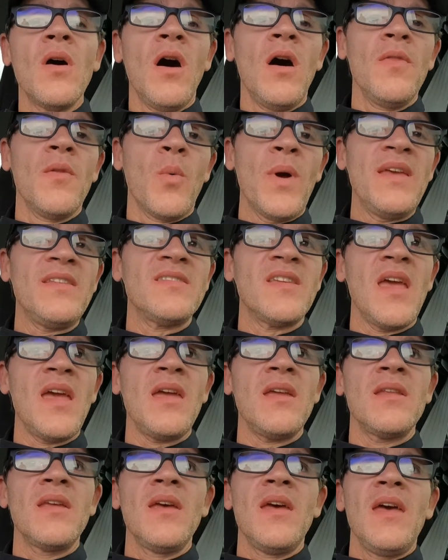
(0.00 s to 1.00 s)

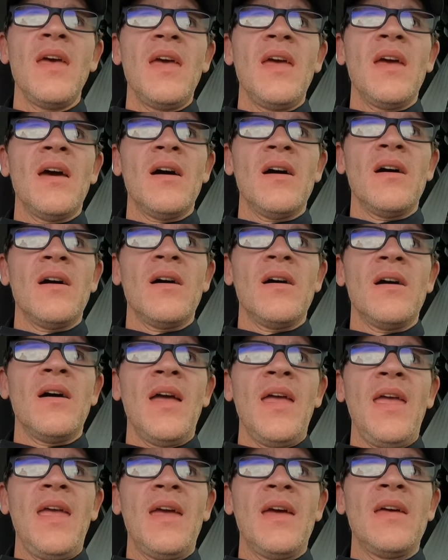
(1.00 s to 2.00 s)
wastegate,
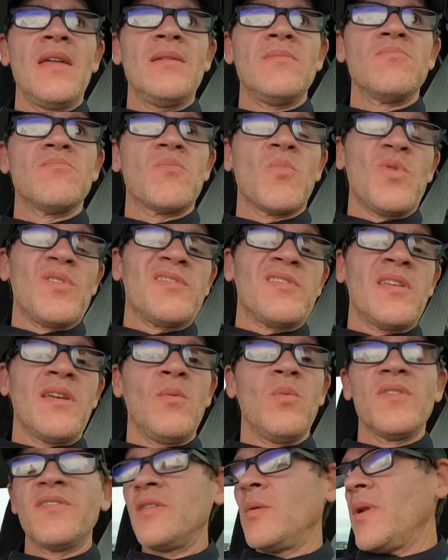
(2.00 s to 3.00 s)
and we'll see
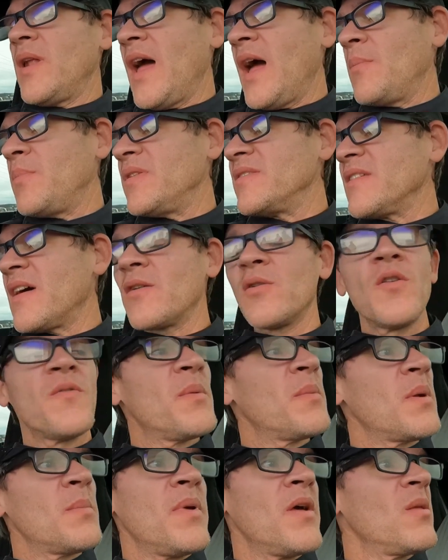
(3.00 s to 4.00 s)
what happens. I don't know if
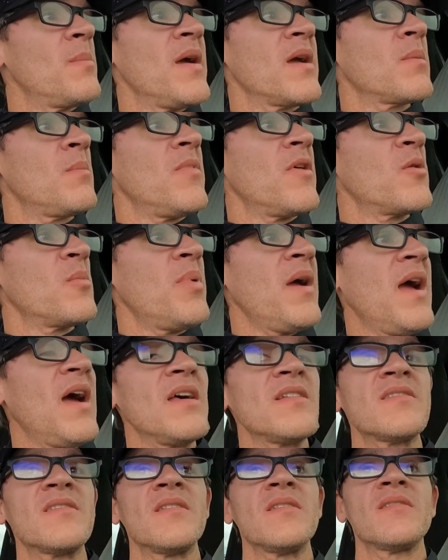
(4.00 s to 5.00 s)
I'm gonna be able to make another
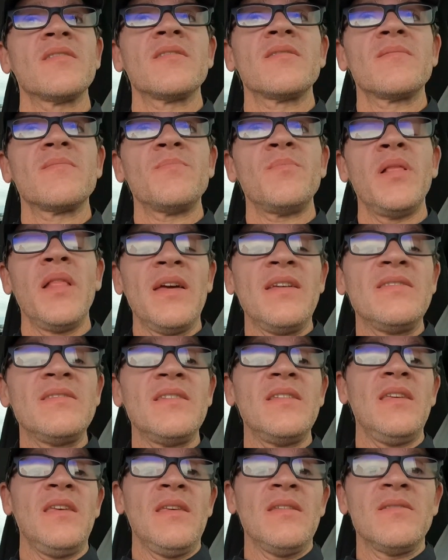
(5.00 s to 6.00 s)
pass. This
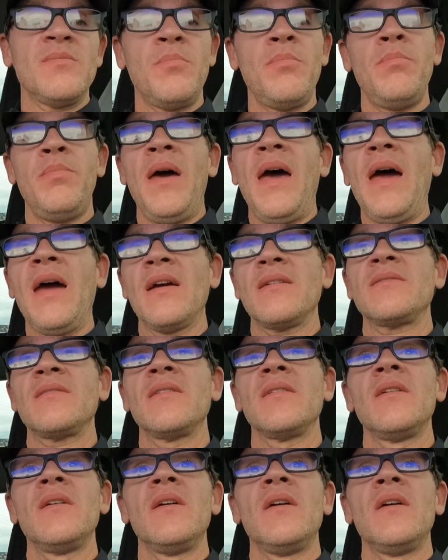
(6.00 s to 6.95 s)
place is packed.